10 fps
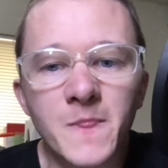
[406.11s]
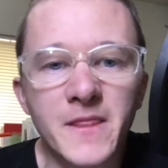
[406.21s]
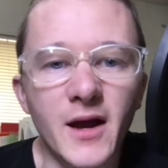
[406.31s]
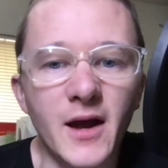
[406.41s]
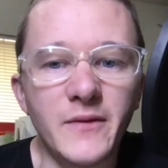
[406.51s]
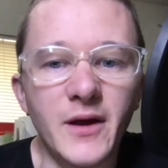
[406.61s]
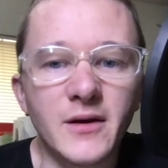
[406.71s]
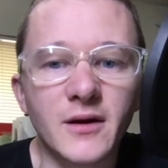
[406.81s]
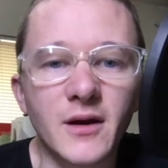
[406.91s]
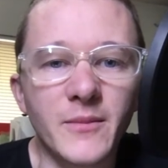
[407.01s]
and then
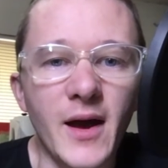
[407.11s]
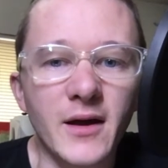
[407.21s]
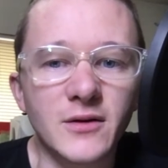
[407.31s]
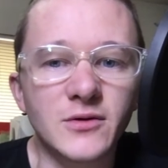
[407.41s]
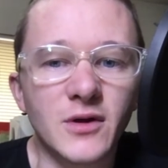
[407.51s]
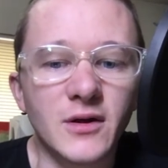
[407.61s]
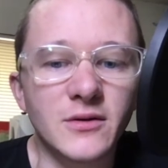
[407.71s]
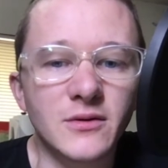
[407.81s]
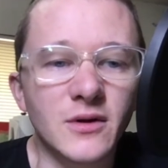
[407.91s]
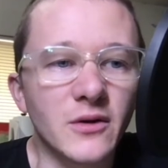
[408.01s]
come back and
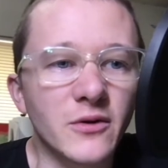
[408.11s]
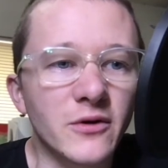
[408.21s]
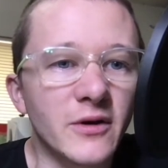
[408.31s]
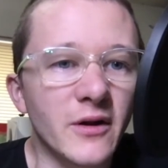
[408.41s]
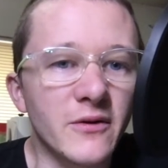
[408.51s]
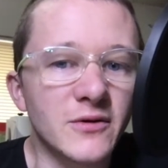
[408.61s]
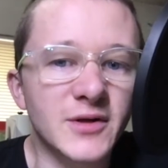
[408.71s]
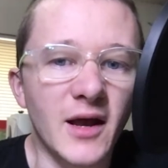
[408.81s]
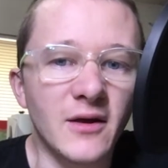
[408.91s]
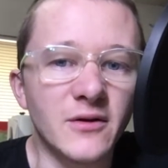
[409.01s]
learn another
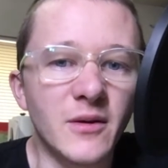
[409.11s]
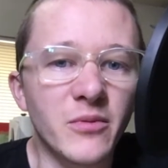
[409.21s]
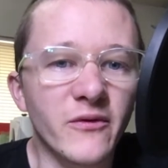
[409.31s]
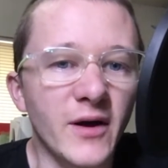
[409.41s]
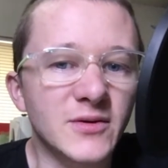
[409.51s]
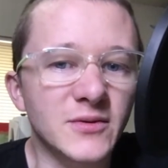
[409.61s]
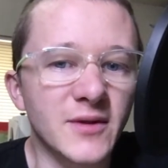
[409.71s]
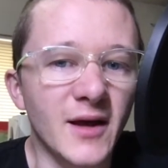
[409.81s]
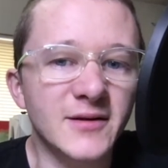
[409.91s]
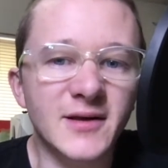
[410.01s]
scale and improvise with
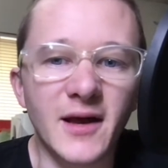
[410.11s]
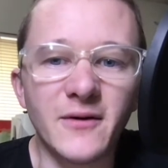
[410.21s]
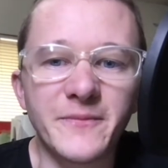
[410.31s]
that scale.